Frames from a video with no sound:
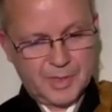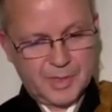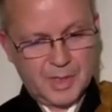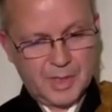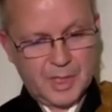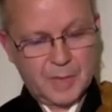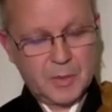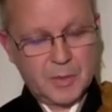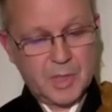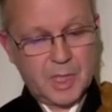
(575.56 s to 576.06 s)

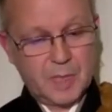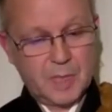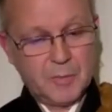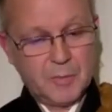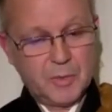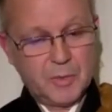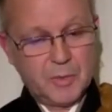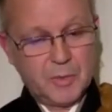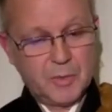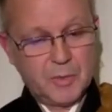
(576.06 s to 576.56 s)
I, am
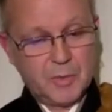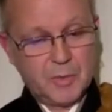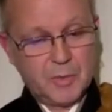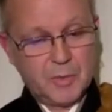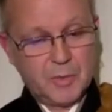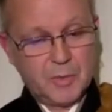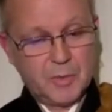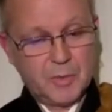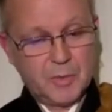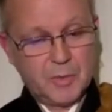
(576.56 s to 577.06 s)
really,
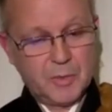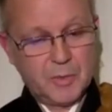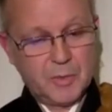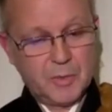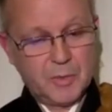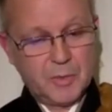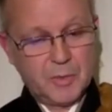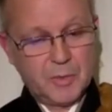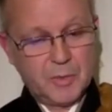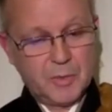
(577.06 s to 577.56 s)

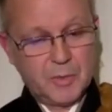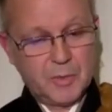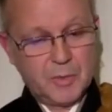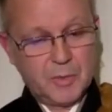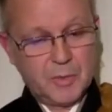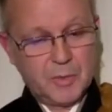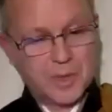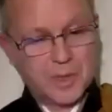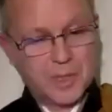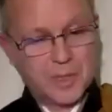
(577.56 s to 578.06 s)

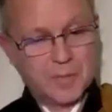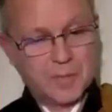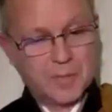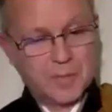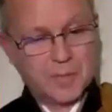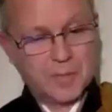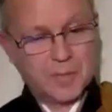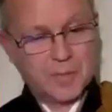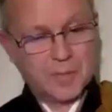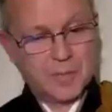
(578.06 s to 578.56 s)
you know,
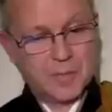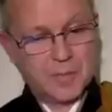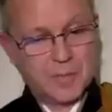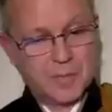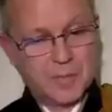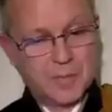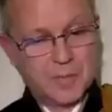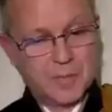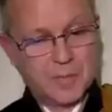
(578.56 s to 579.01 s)
because I'm